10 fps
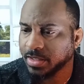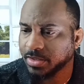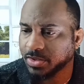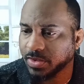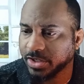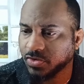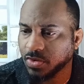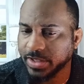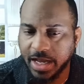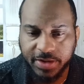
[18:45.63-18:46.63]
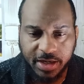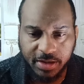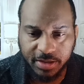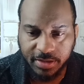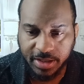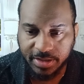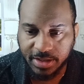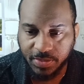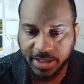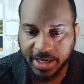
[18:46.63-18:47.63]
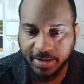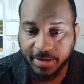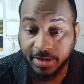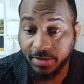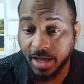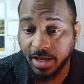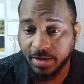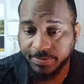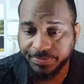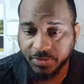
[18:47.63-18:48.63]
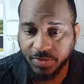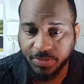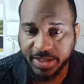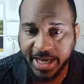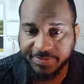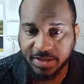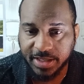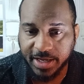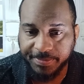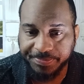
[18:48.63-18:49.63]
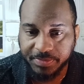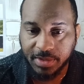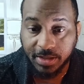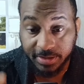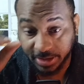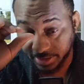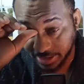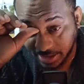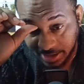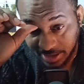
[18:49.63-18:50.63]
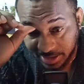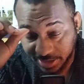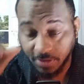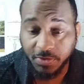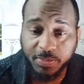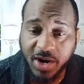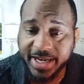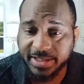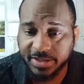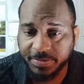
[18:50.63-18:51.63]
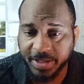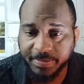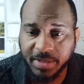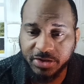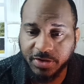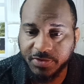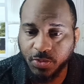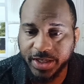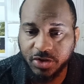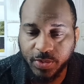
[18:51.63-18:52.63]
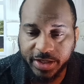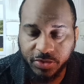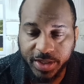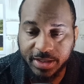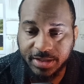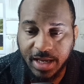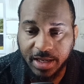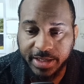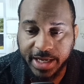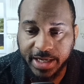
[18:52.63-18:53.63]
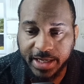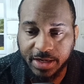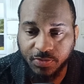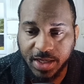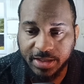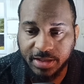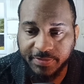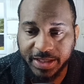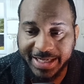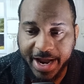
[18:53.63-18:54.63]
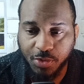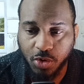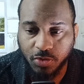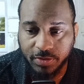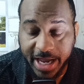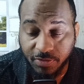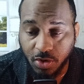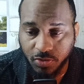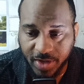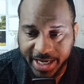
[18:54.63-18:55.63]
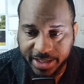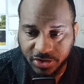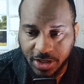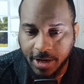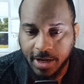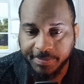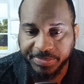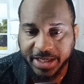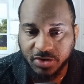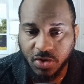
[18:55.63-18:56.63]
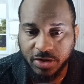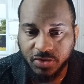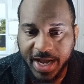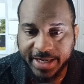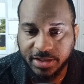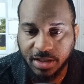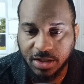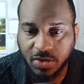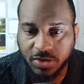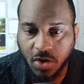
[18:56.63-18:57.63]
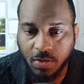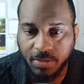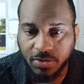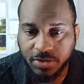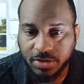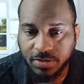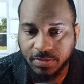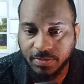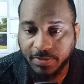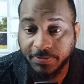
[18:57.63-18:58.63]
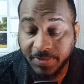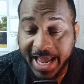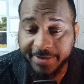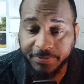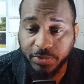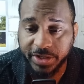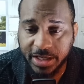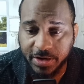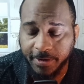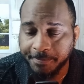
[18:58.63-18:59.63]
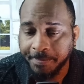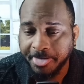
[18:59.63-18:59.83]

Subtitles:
So let's scroll down here and see what they, and read what they have to say. Says silver prices spent much of 2023 consolidating in relatively narrow range. It is on track to close almost flat for the year.